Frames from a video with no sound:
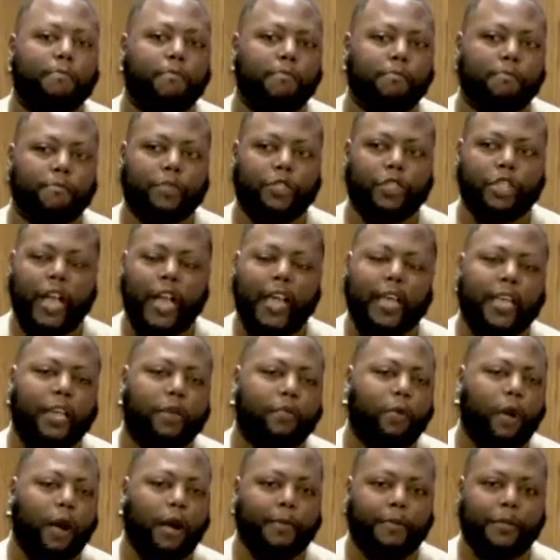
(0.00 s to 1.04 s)
Jackie
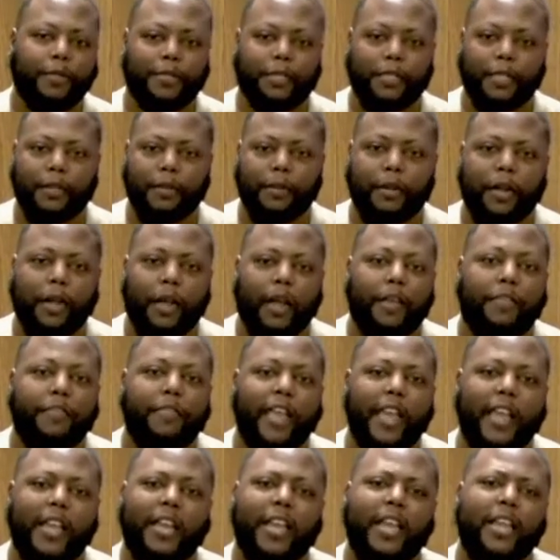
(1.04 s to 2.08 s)
Robinson, they
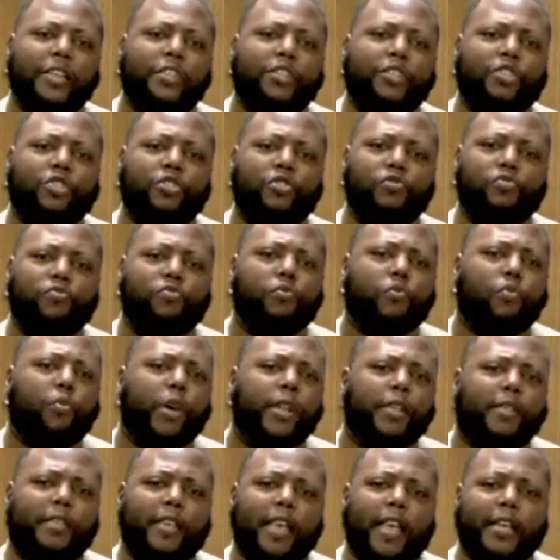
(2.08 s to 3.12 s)
didn't do what
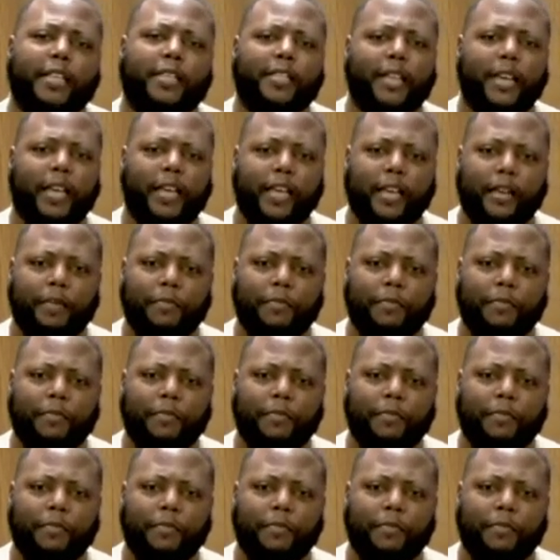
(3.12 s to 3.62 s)
they did